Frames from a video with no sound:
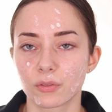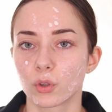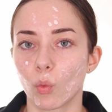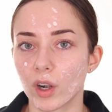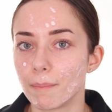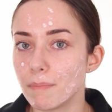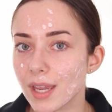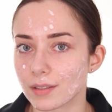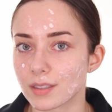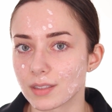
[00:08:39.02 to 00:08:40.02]
if you want to
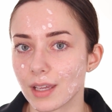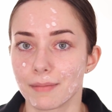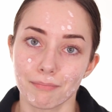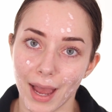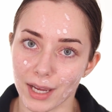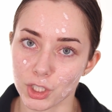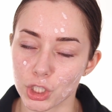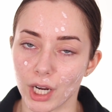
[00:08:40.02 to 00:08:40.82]
mix and match,